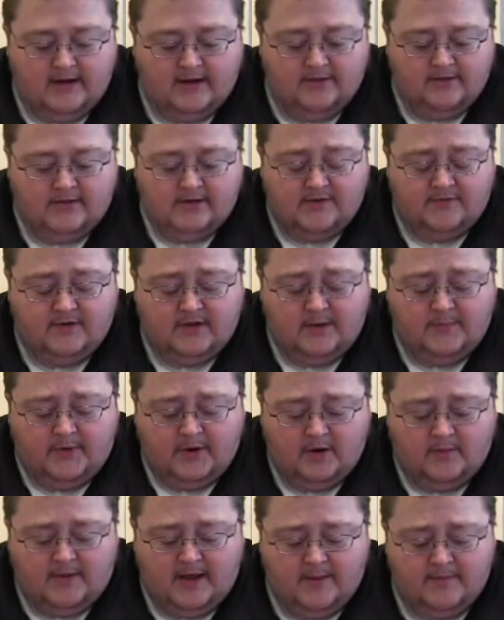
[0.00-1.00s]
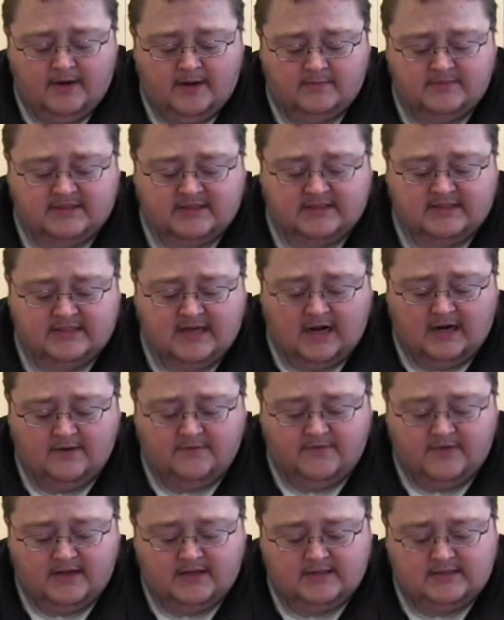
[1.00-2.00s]
Now there definitely appear to be M&Ms inside
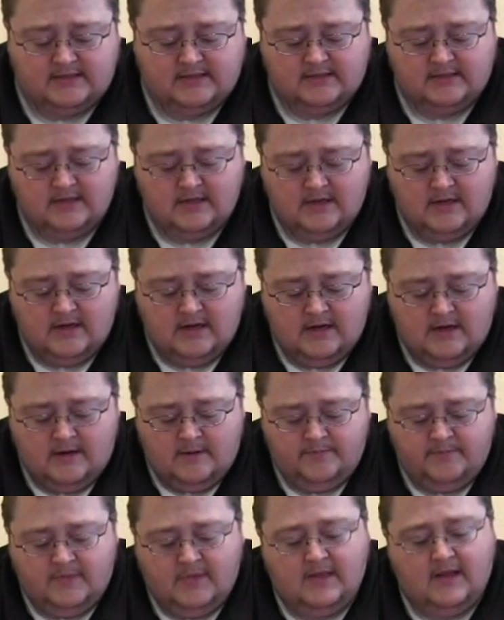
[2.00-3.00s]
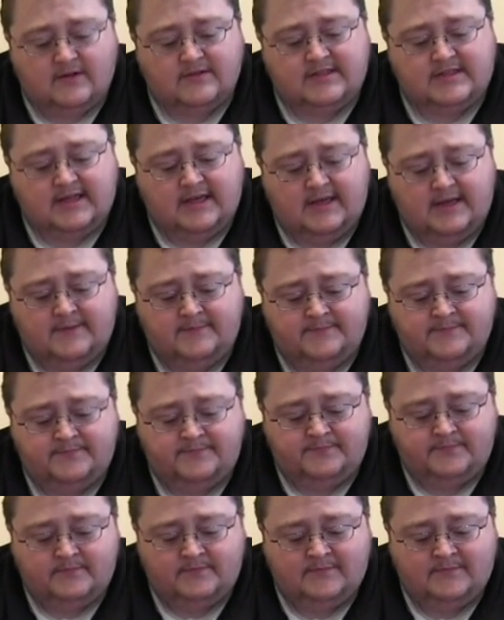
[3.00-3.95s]
of this. Now see,